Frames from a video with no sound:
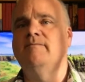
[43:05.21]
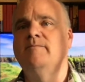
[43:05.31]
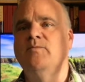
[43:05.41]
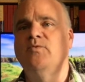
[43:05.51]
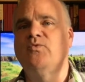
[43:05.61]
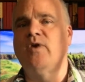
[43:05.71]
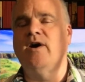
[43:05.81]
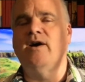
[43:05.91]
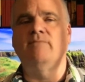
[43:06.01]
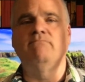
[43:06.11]

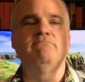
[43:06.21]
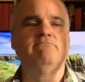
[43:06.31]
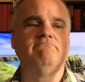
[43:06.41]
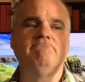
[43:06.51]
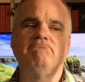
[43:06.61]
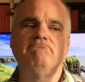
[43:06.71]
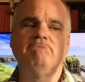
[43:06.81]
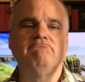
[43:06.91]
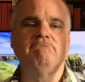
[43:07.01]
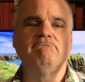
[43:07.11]
from
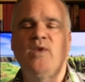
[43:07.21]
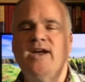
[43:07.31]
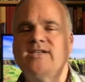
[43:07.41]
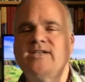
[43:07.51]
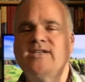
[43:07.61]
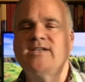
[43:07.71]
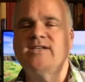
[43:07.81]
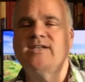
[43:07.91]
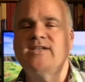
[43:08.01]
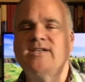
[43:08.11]

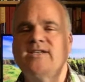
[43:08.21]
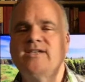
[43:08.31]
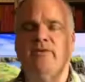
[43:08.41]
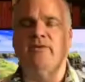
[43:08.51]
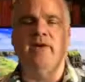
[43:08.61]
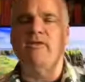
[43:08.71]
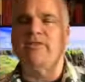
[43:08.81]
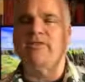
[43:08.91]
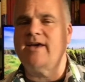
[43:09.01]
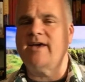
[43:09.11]
restaurants and from
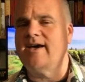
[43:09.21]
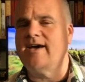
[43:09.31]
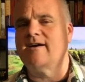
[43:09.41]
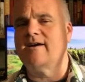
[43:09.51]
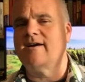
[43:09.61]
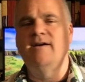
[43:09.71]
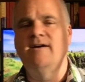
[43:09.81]
healthcare